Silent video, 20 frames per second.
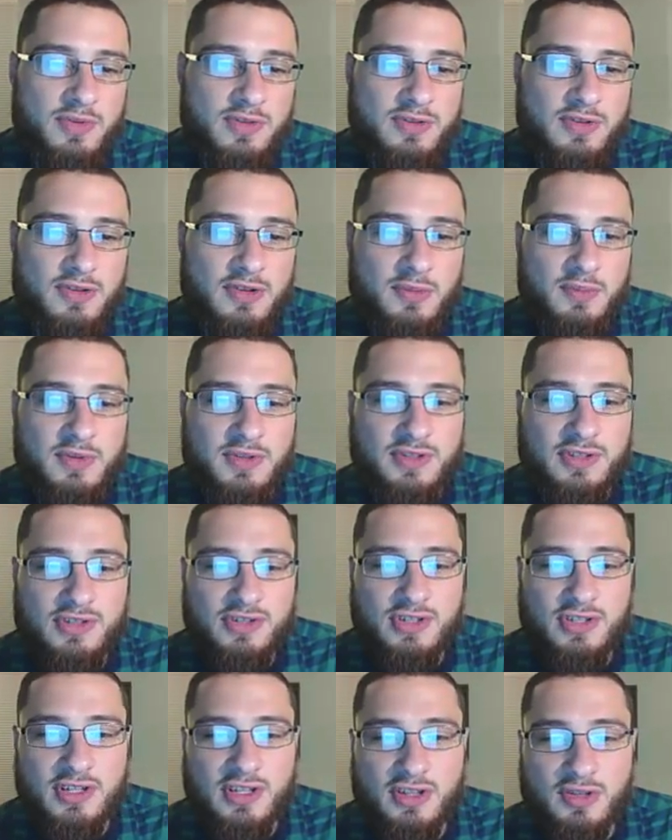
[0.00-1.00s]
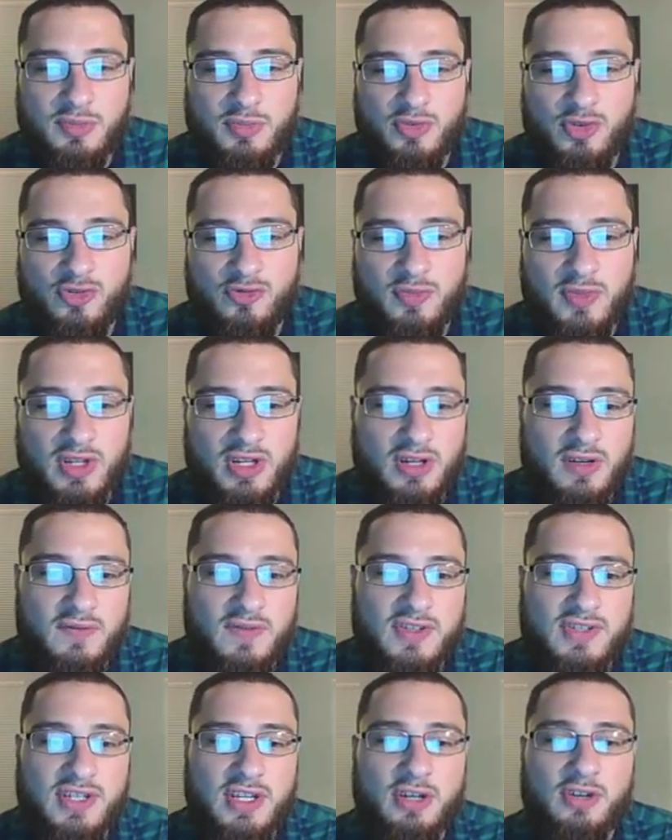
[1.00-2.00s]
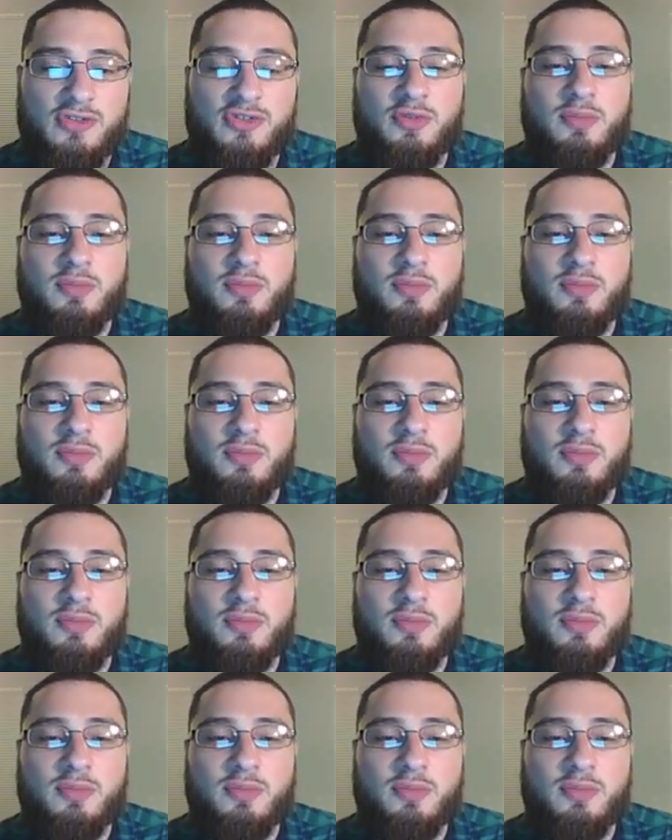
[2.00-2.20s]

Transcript: the position and the movement of the skeletal